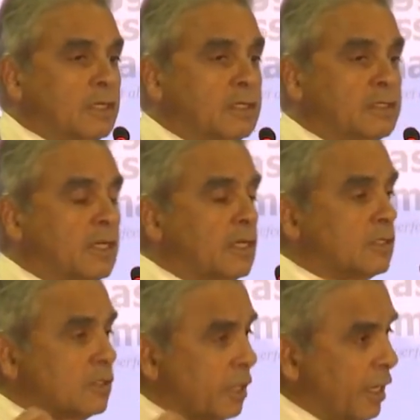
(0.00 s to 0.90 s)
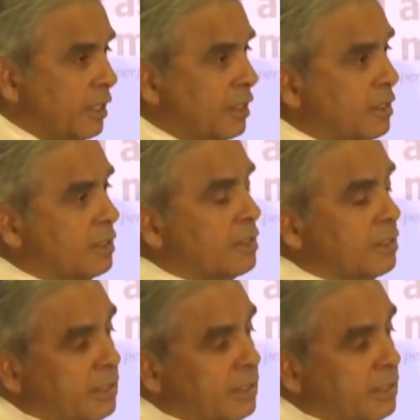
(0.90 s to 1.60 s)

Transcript: is that China's